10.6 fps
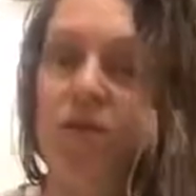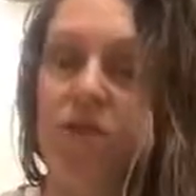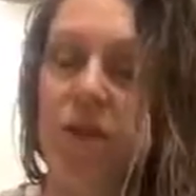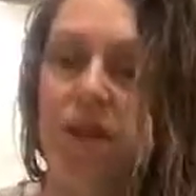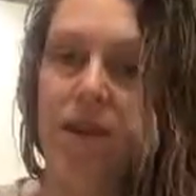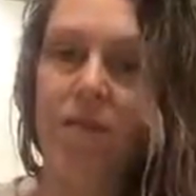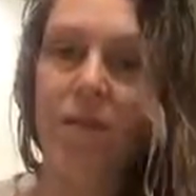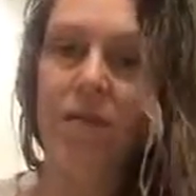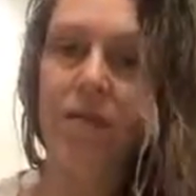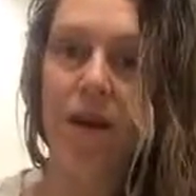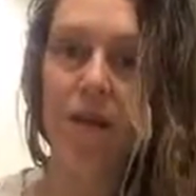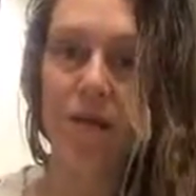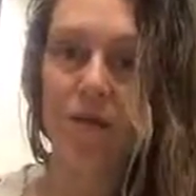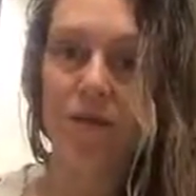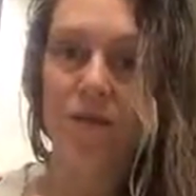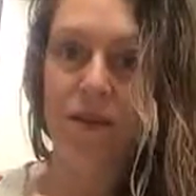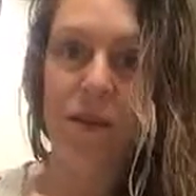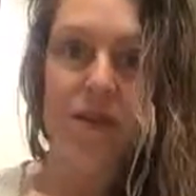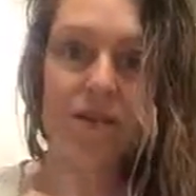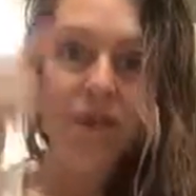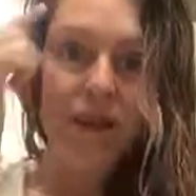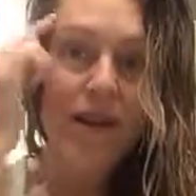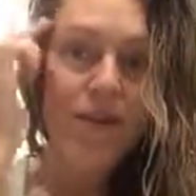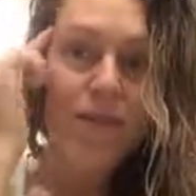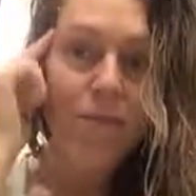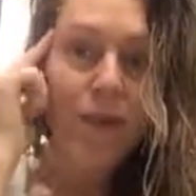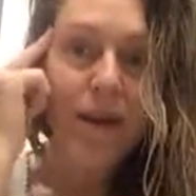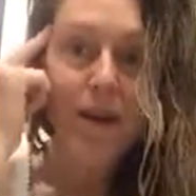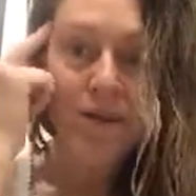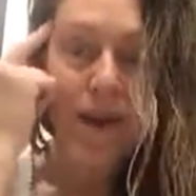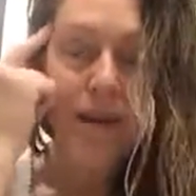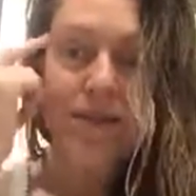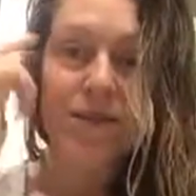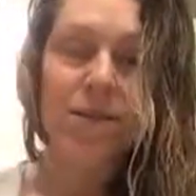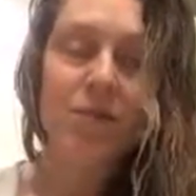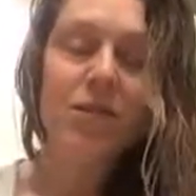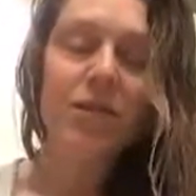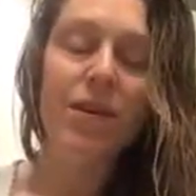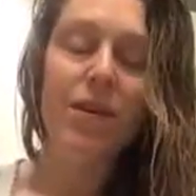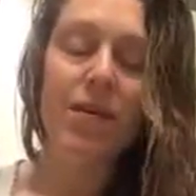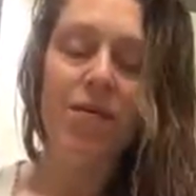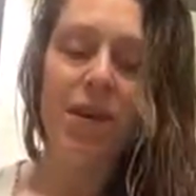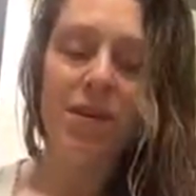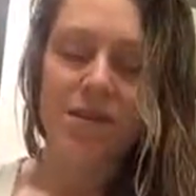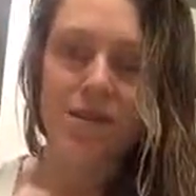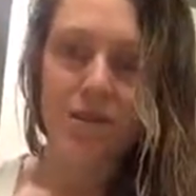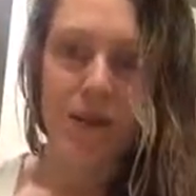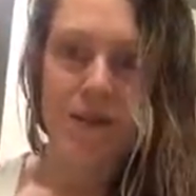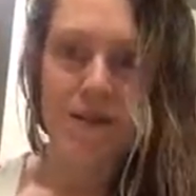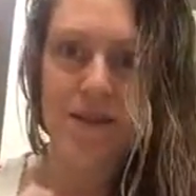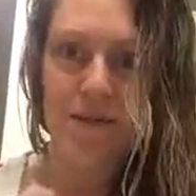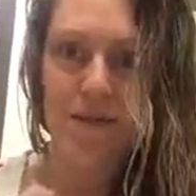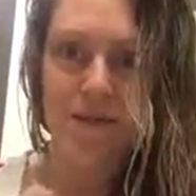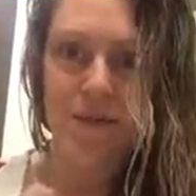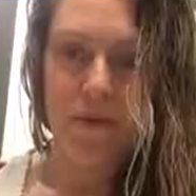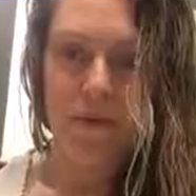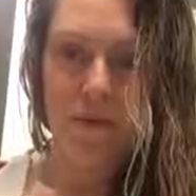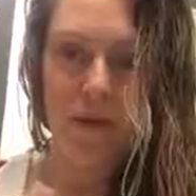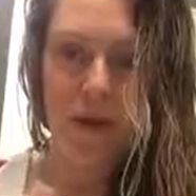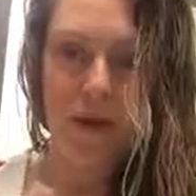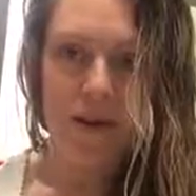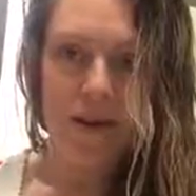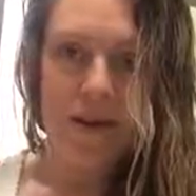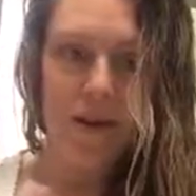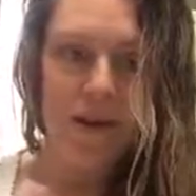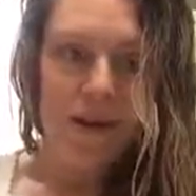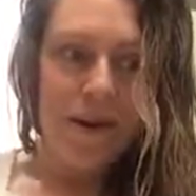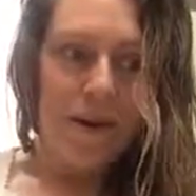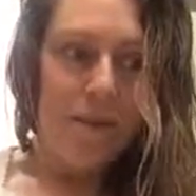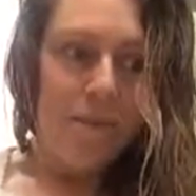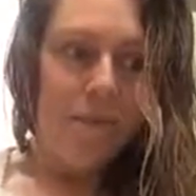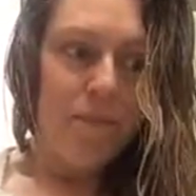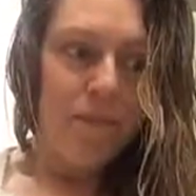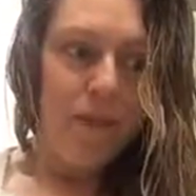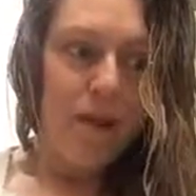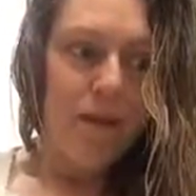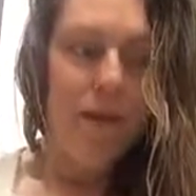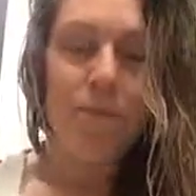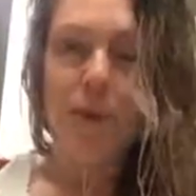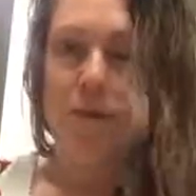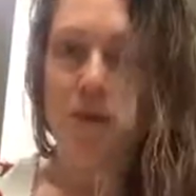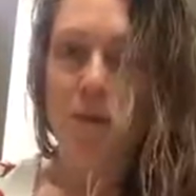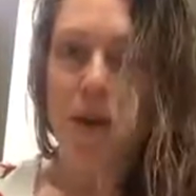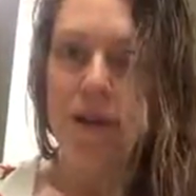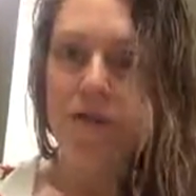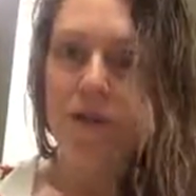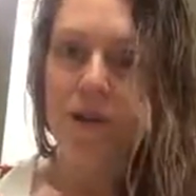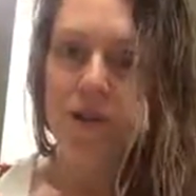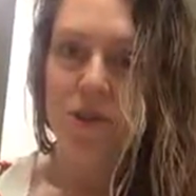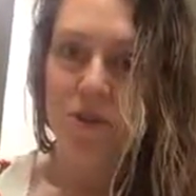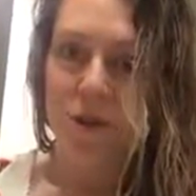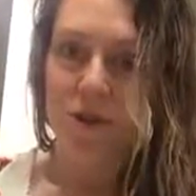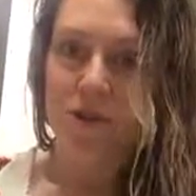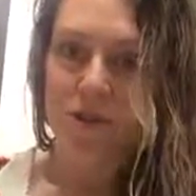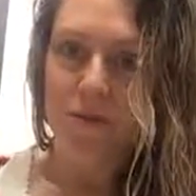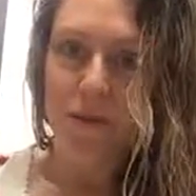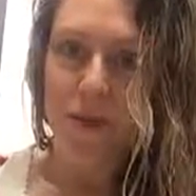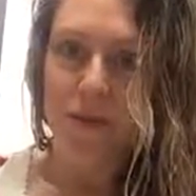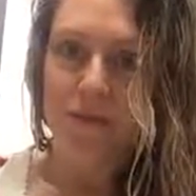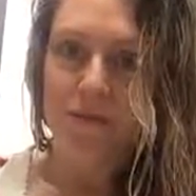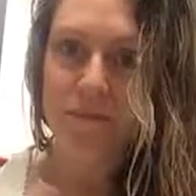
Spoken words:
it straight, get rid of that curl. So that gets in our minds, right? So much of it I find is in mindset. We've got like a picture in our mind of what it should be or shouldn't be,